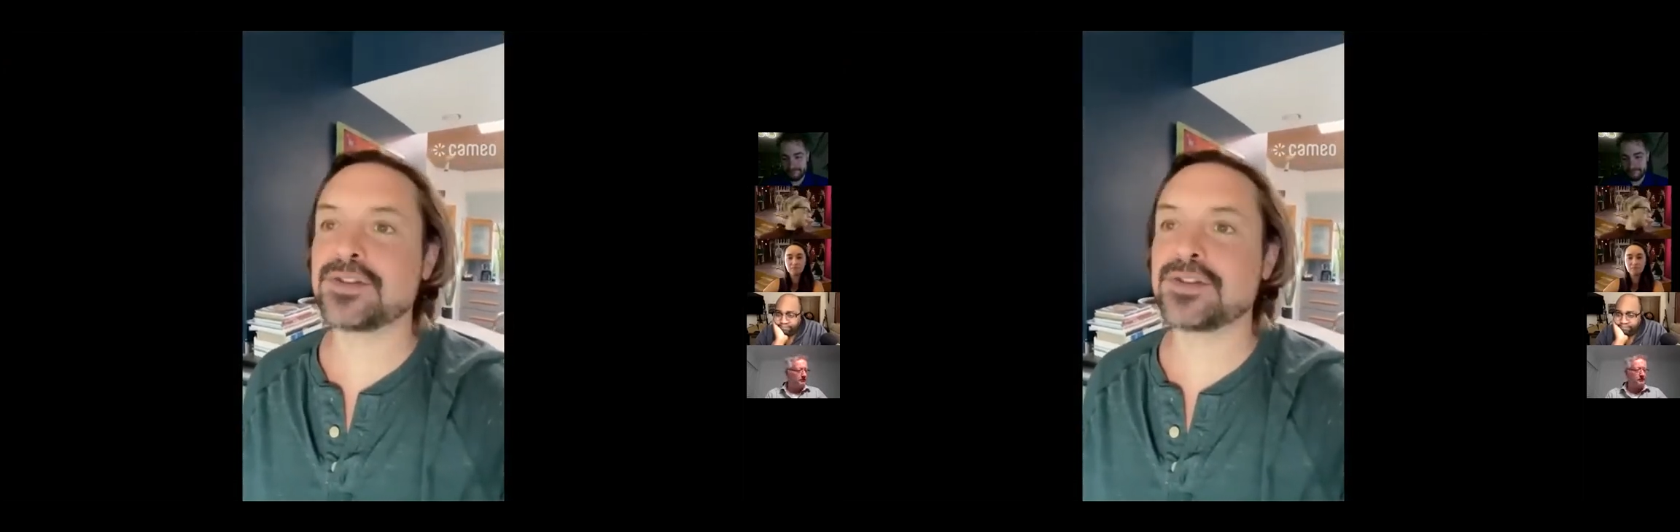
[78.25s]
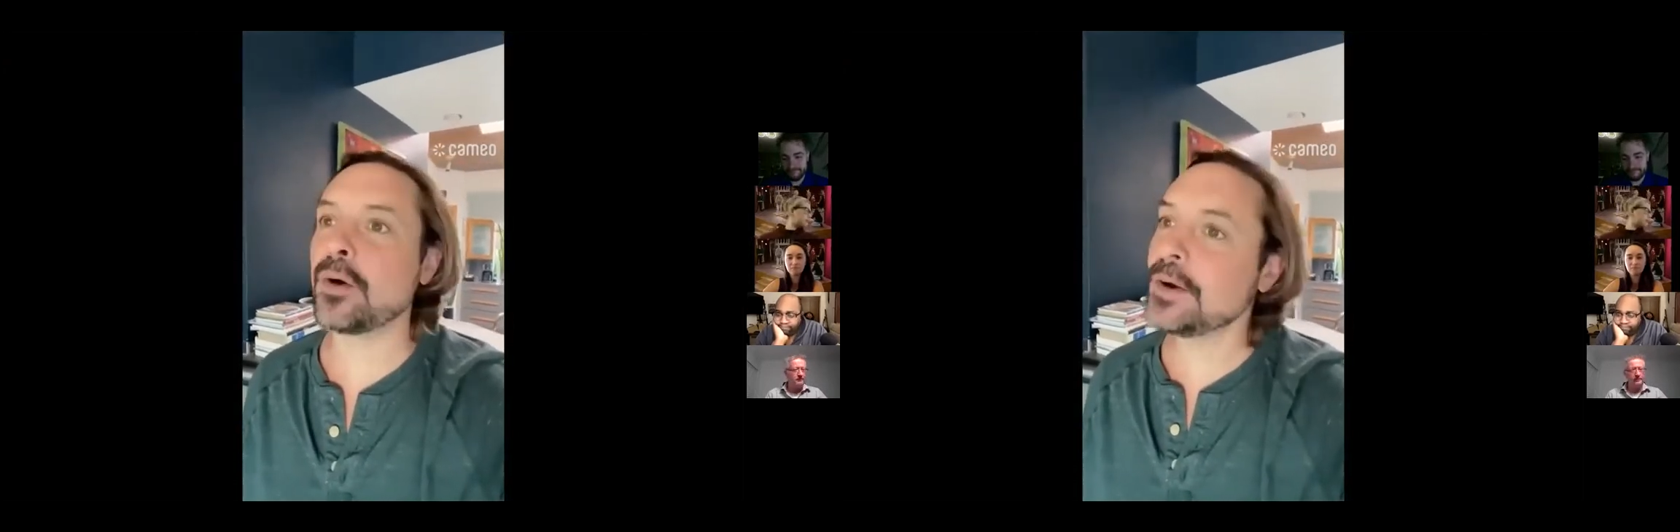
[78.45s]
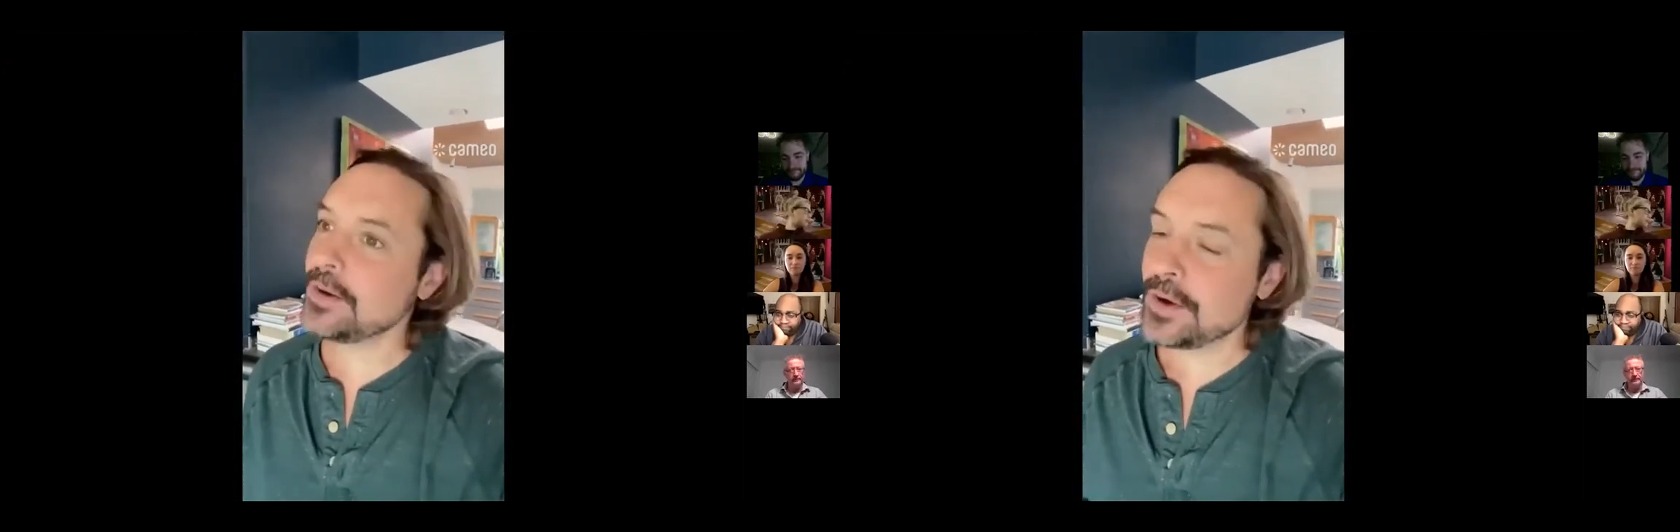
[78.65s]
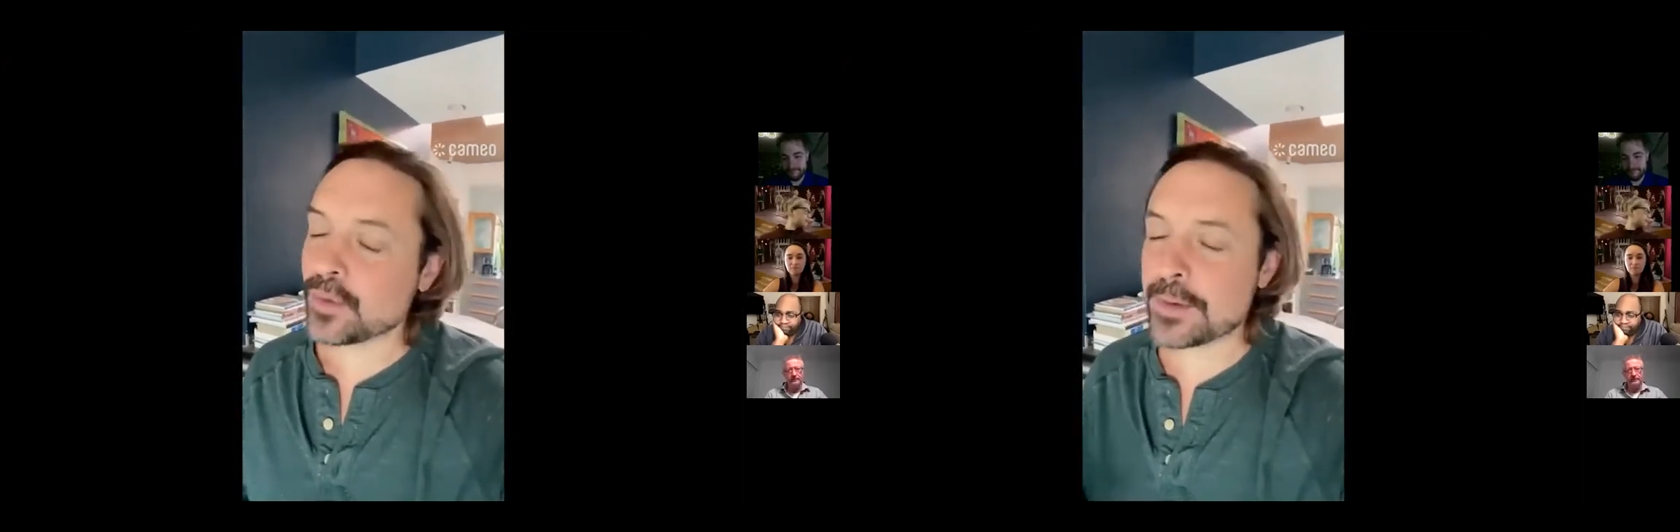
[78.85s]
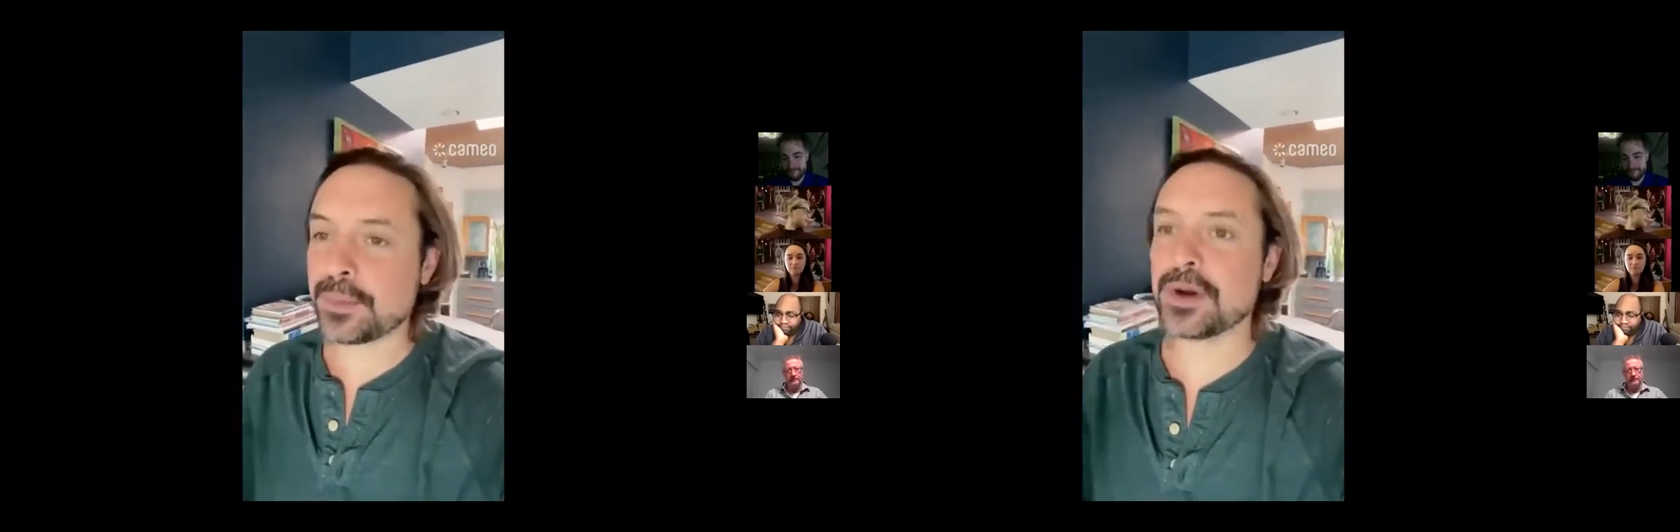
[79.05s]
So
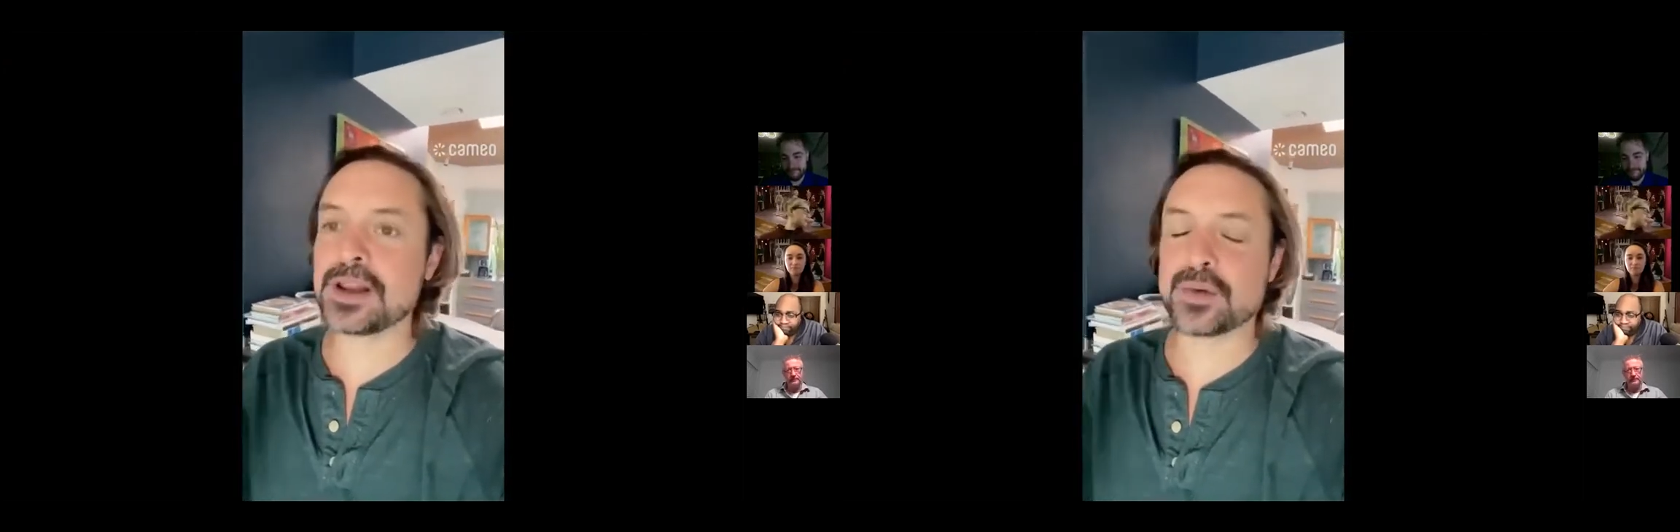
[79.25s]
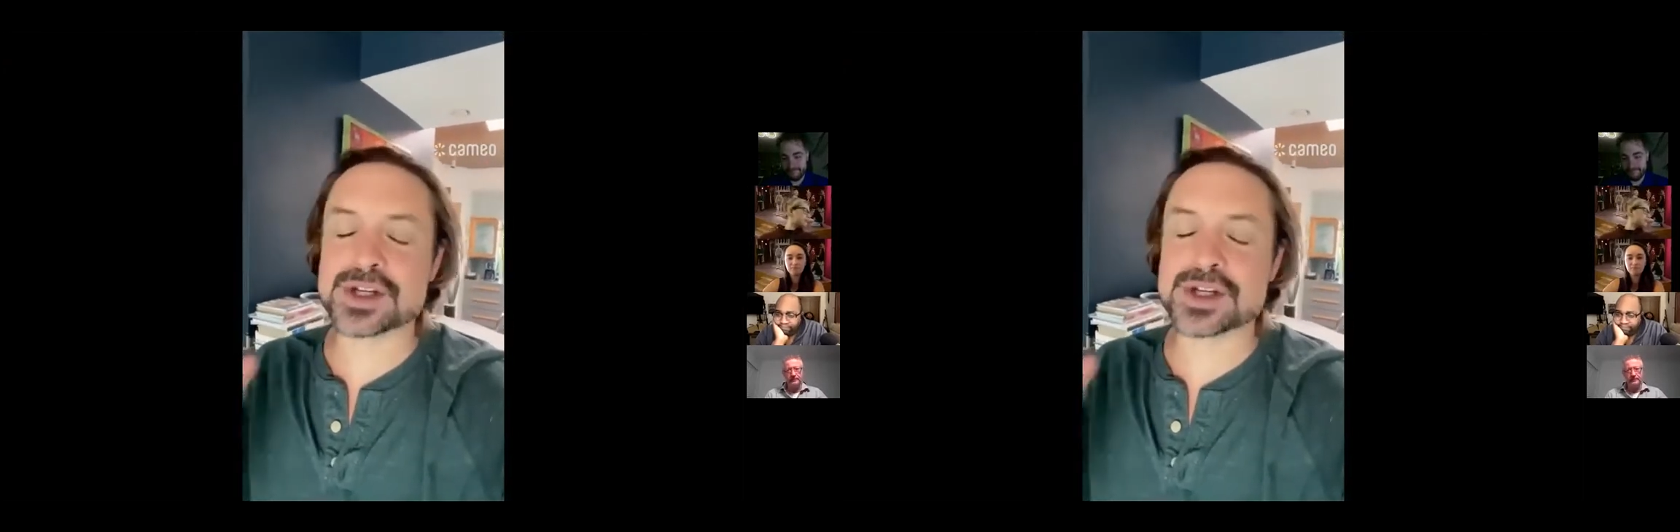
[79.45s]
RIP Willie,